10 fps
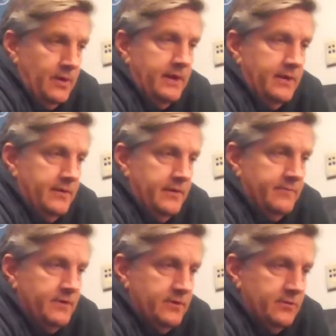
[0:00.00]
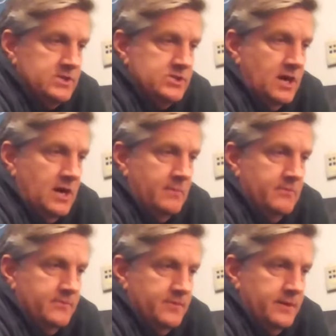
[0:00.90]
player, and they've done a great job
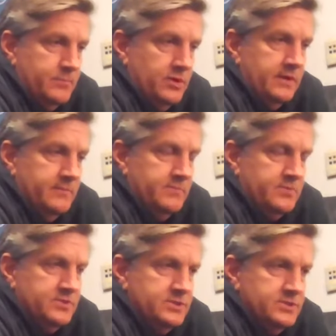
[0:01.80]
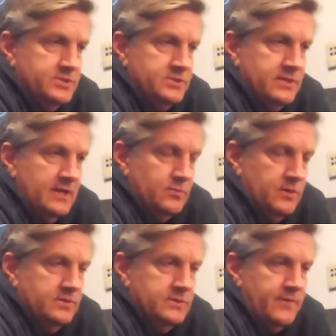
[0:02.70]
of like putting him in position as
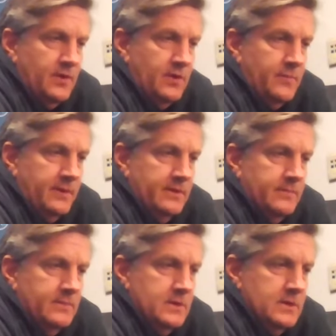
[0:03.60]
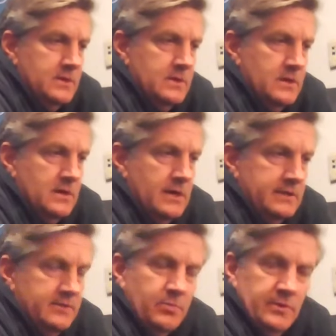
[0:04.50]
well as developing him at
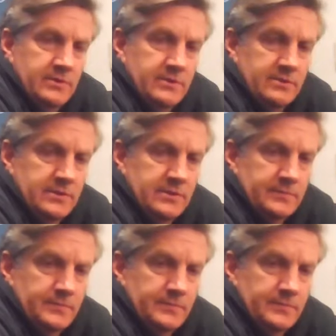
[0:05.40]
this point in his career.